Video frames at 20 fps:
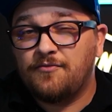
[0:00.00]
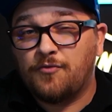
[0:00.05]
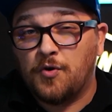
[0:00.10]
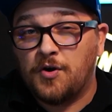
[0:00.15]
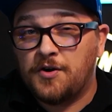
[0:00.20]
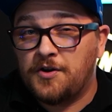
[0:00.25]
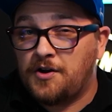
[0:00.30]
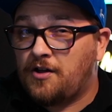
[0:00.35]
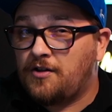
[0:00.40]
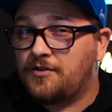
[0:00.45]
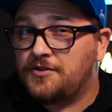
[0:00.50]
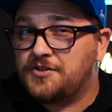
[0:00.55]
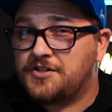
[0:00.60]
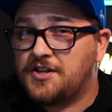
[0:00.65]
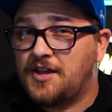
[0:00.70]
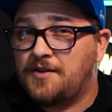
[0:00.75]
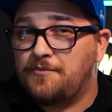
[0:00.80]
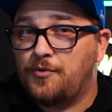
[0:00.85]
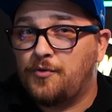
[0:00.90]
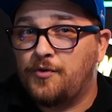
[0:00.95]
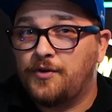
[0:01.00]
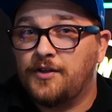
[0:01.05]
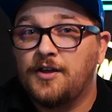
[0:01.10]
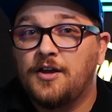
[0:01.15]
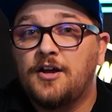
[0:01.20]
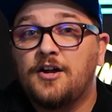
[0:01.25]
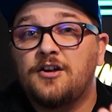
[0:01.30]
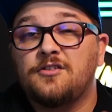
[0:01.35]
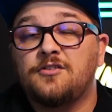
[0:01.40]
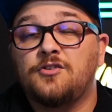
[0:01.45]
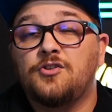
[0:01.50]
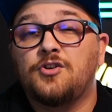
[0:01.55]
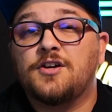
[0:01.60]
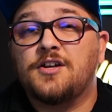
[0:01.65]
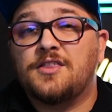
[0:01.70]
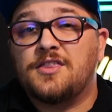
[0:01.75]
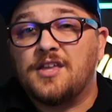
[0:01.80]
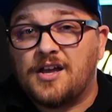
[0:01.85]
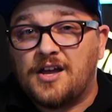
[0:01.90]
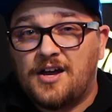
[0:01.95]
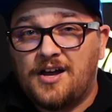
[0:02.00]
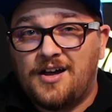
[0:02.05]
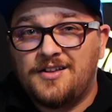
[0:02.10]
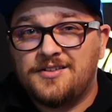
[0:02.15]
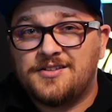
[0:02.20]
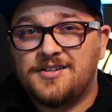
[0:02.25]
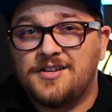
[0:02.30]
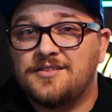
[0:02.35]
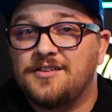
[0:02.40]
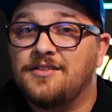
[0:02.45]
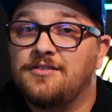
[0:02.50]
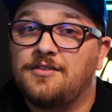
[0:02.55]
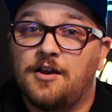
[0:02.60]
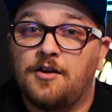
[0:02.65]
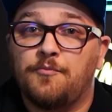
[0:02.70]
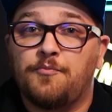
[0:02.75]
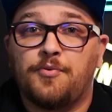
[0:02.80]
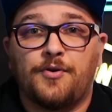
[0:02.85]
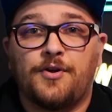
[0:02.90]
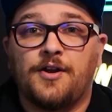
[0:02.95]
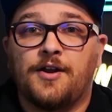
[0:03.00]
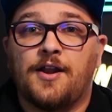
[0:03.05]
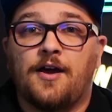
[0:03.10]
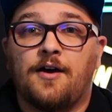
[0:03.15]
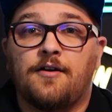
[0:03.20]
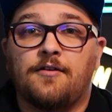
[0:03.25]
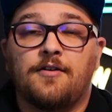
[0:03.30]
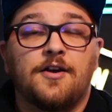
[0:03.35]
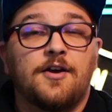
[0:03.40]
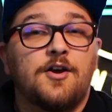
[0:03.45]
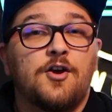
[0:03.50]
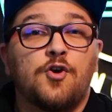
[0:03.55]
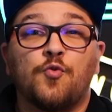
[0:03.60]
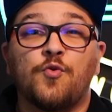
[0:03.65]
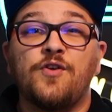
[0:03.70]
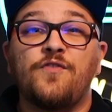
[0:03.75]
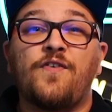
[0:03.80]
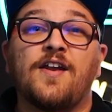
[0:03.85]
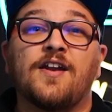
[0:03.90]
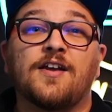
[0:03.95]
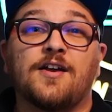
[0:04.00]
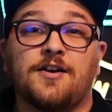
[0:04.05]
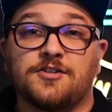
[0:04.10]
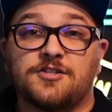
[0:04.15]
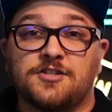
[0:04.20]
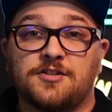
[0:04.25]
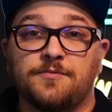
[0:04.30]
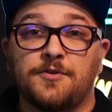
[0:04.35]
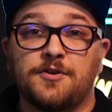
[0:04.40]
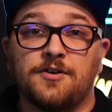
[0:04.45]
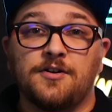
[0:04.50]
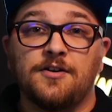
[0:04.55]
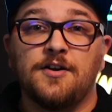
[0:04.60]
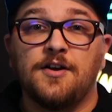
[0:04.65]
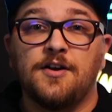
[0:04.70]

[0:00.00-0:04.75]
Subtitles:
for a knowledge standpoint, look at the content that they're putting out. We've had a customer